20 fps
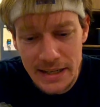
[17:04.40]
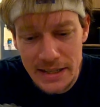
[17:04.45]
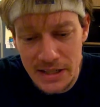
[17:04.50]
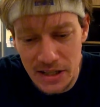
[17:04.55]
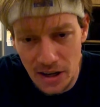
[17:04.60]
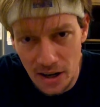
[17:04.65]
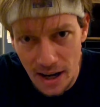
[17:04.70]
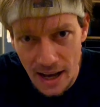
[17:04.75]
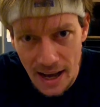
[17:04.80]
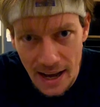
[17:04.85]

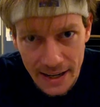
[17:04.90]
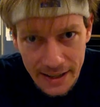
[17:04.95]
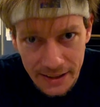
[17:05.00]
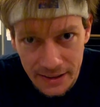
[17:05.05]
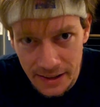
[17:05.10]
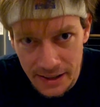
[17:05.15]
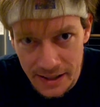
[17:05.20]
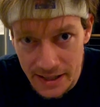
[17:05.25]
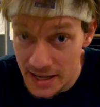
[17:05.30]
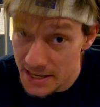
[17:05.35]

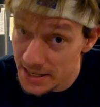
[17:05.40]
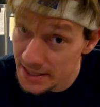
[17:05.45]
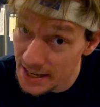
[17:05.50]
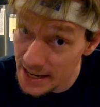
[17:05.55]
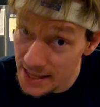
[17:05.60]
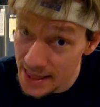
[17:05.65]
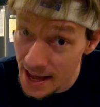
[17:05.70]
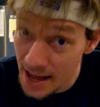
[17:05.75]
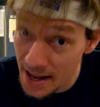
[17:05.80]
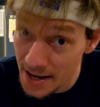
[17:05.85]
Diagonally, you
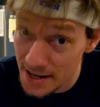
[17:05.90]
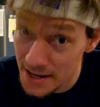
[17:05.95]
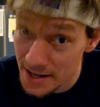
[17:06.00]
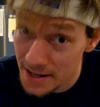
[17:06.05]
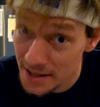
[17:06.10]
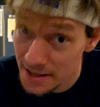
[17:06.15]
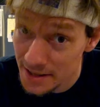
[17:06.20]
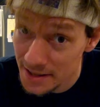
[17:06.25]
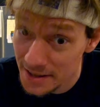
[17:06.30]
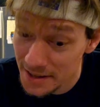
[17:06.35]
see that?
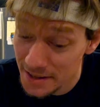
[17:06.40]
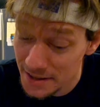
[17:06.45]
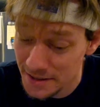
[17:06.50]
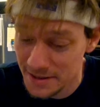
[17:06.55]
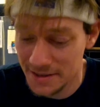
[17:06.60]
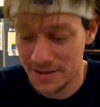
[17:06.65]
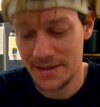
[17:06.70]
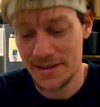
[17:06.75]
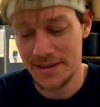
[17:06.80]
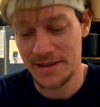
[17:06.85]

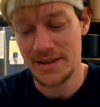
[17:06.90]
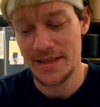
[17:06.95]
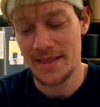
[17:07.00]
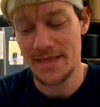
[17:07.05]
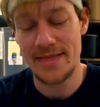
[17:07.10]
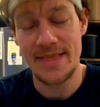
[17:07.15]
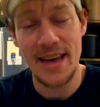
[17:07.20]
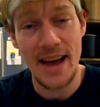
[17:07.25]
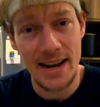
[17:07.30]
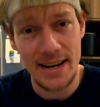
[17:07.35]

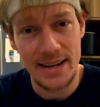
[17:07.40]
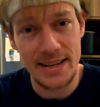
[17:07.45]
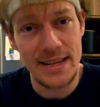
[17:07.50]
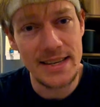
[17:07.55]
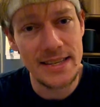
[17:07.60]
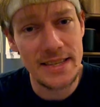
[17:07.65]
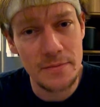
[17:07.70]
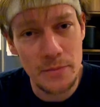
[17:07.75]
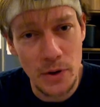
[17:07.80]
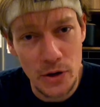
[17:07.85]
That
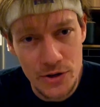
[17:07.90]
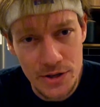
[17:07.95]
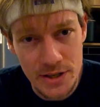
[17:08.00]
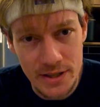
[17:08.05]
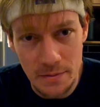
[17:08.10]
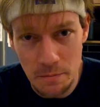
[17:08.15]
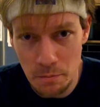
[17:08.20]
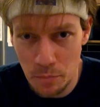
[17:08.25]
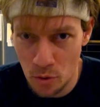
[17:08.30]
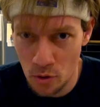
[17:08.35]
is the
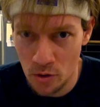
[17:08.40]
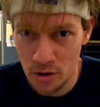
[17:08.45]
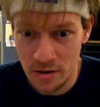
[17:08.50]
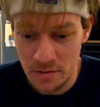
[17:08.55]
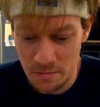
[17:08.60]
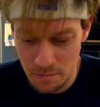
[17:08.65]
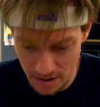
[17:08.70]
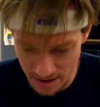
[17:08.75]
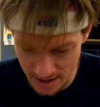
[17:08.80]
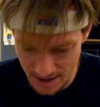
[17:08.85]
most
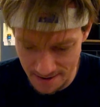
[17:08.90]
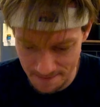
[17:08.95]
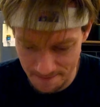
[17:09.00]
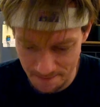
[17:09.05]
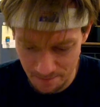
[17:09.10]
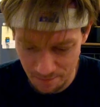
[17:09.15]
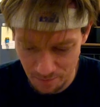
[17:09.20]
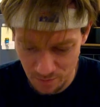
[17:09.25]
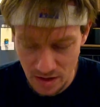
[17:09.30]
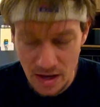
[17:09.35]
important part.
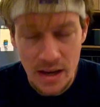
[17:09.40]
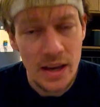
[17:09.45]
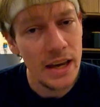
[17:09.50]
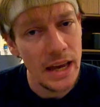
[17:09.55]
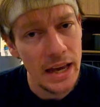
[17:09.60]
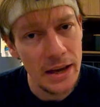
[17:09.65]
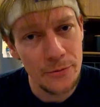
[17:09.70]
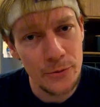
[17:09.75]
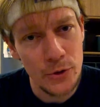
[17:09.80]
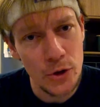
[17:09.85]

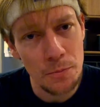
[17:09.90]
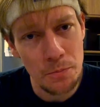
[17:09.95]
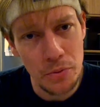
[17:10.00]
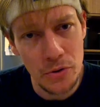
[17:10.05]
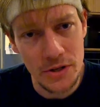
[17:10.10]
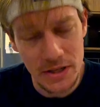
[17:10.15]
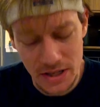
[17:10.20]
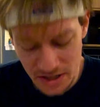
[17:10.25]
If you put a